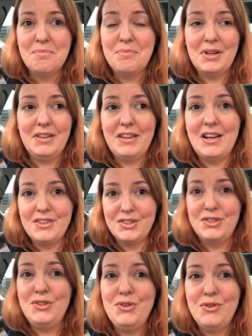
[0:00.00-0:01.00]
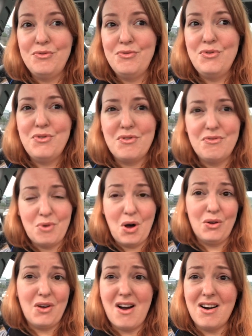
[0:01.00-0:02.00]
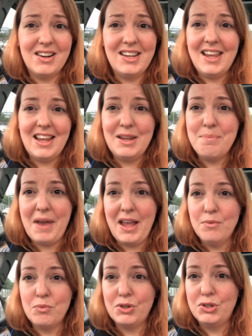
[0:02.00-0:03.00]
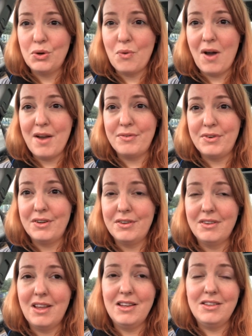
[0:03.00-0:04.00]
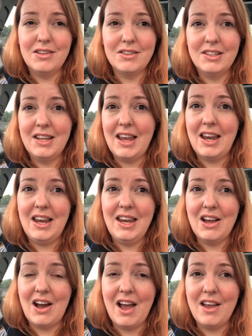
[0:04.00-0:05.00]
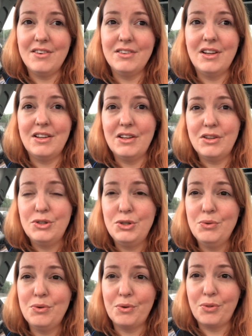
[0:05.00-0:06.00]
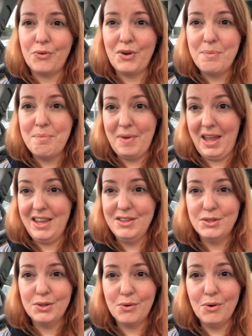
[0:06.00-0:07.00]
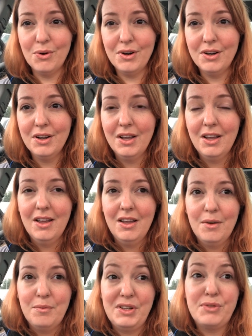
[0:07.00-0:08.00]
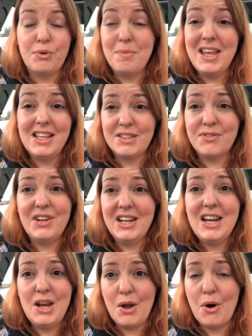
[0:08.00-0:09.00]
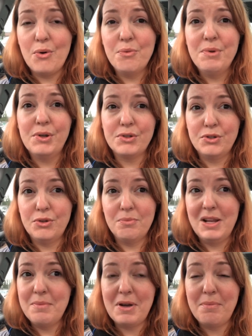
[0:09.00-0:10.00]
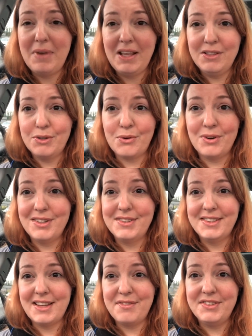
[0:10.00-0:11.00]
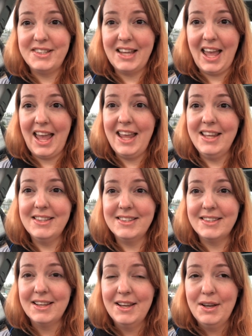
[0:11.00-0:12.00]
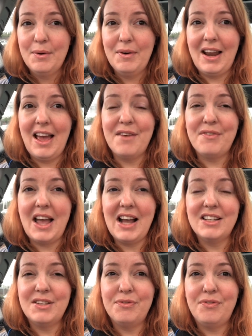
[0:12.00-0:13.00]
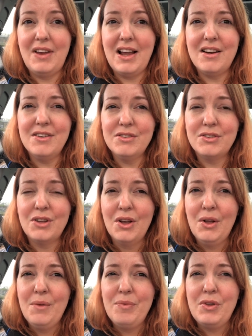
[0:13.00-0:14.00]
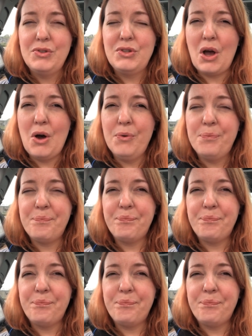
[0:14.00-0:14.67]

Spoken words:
but there's hardly any pain whatsoever. It doesn't get any higher than a 2 or 3 pain score, which for me it's really low because normally my pain score is 7 to 8 when I have active flares. So